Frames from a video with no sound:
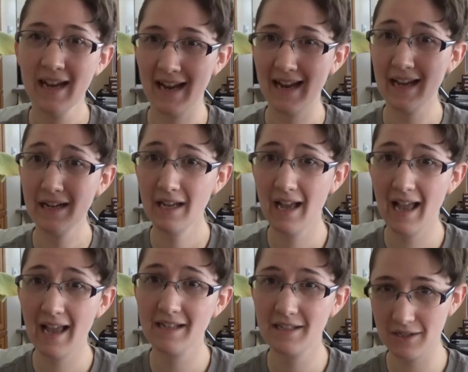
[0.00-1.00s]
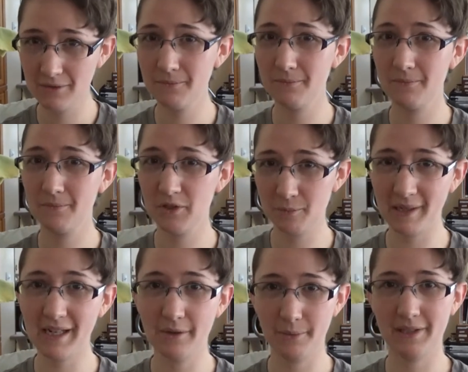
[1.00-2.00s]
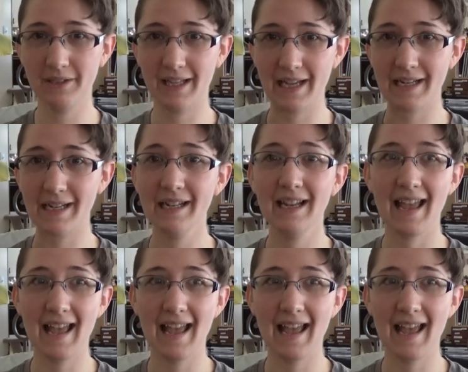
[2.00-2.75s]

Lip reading: and I did speak with a lady